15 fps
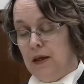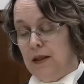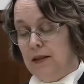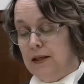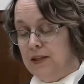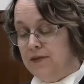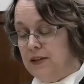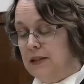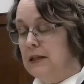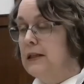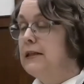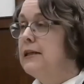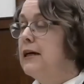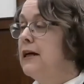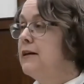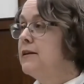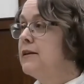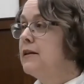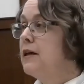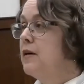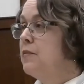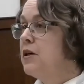This facilitates
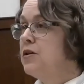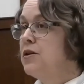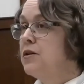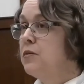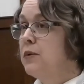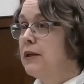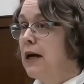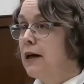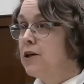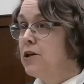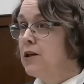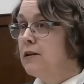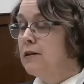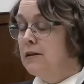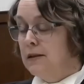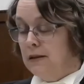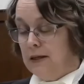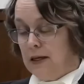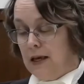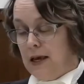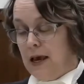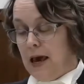emissions reductions
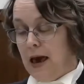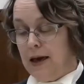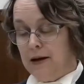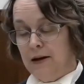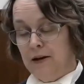at an